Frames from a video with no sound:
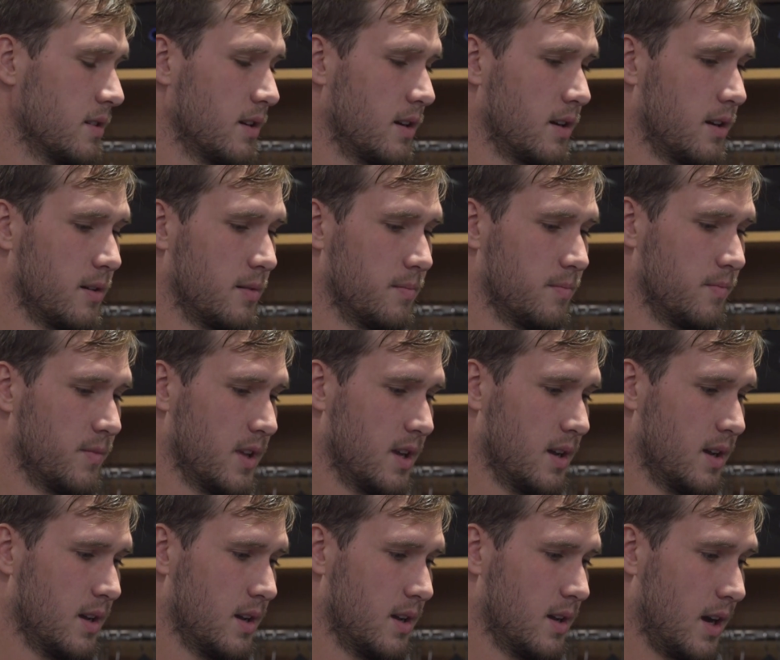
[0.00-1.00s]
Um,
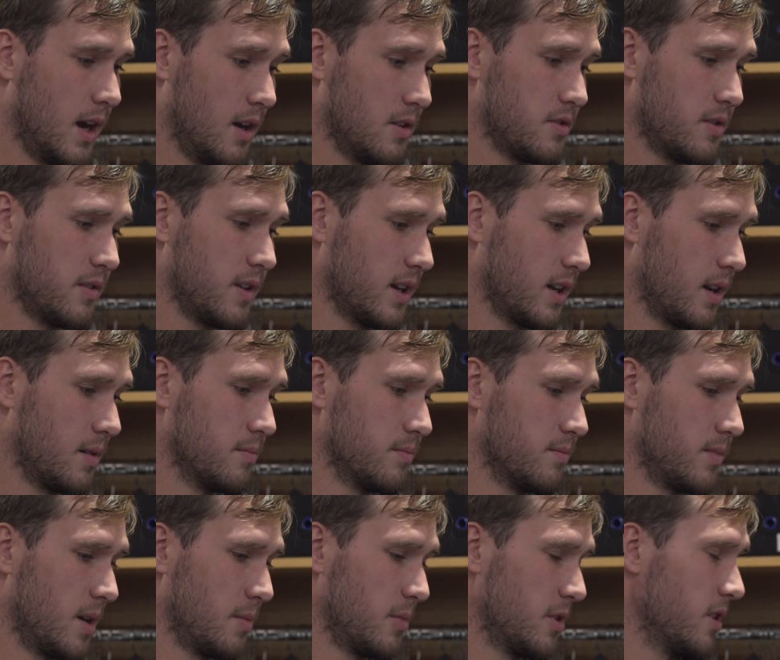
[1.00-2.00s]
I also think
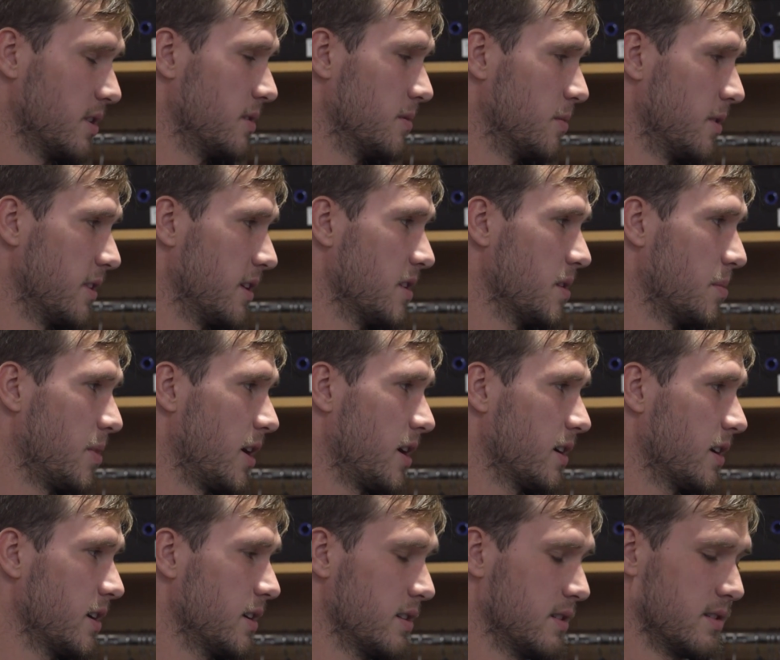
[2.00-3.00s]
I'm I'm good within the
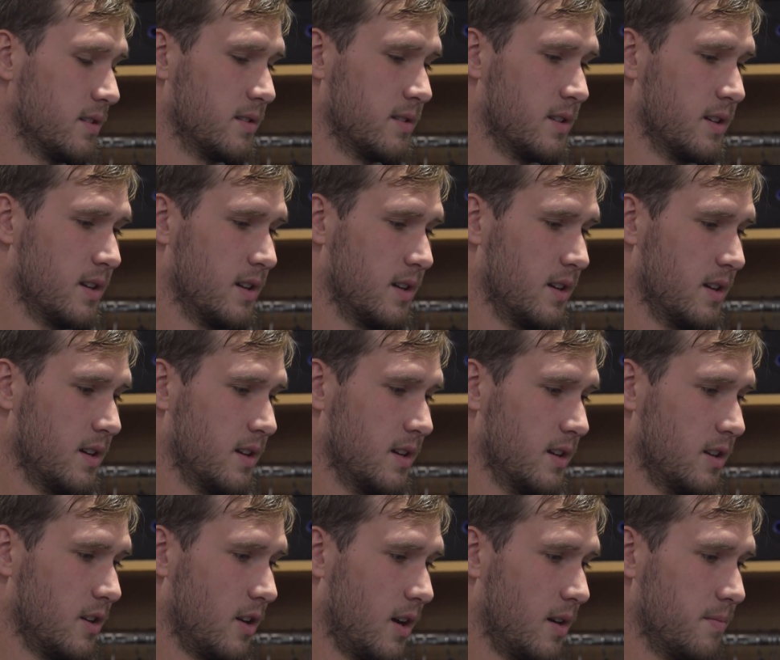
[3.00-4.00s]
pocket, and
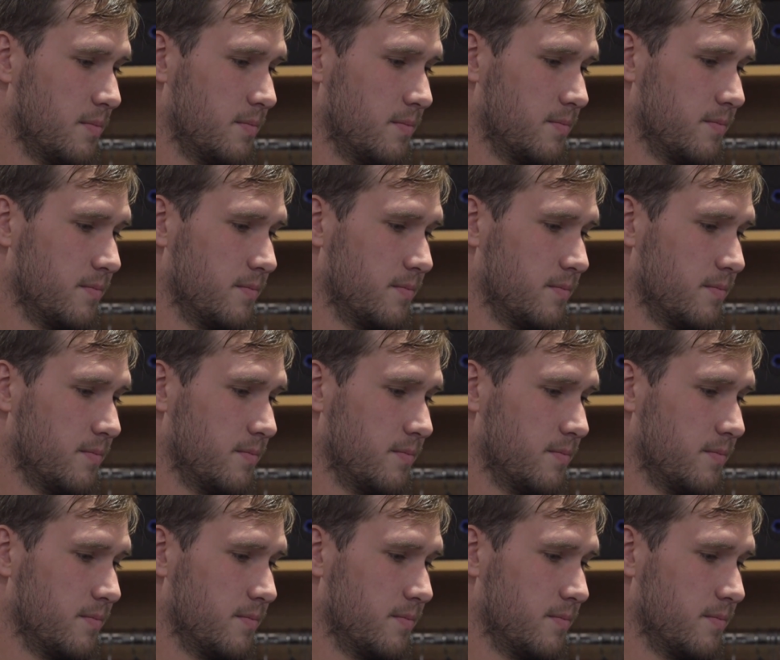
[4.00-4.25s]
you know I